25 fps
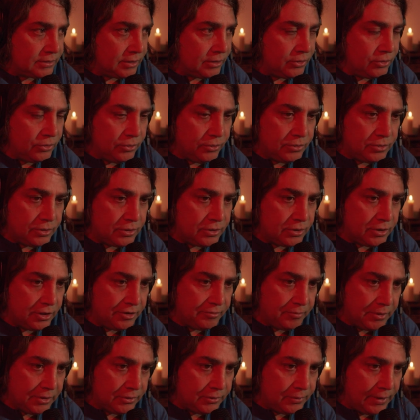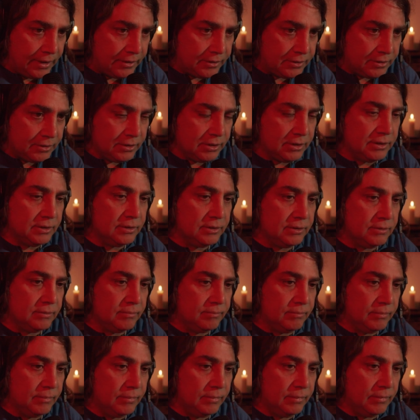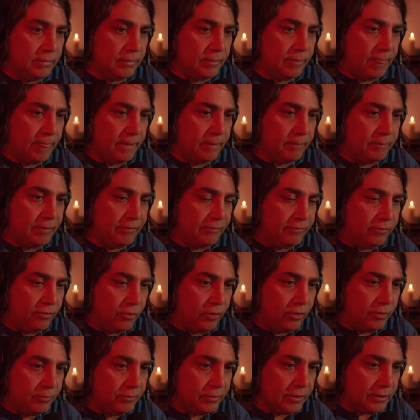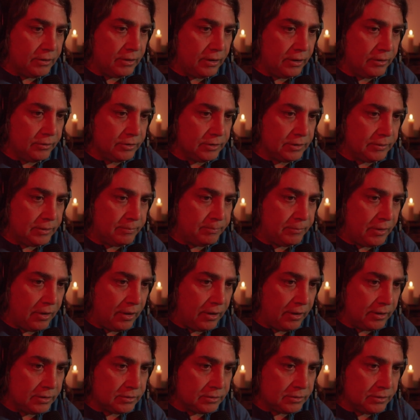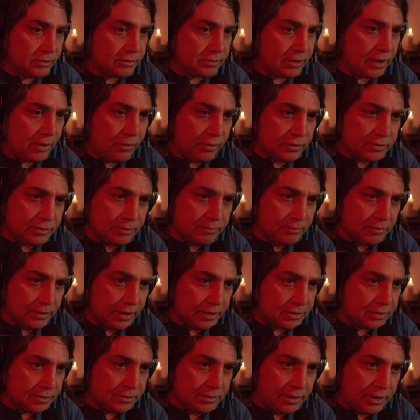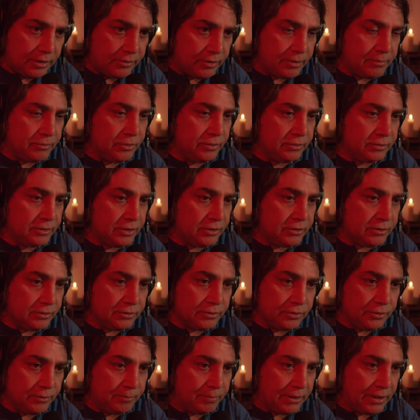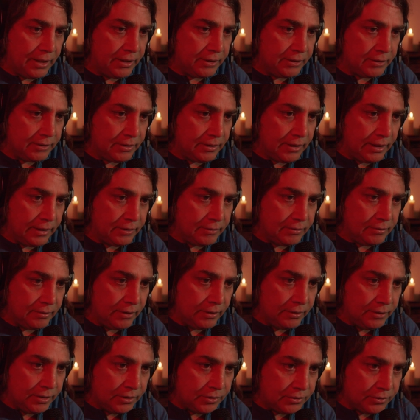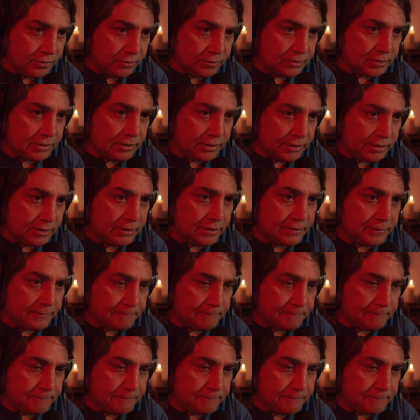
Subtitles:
a huge achievement to actually perform with those guys, because there were some legendary musicians who played in that initial CD.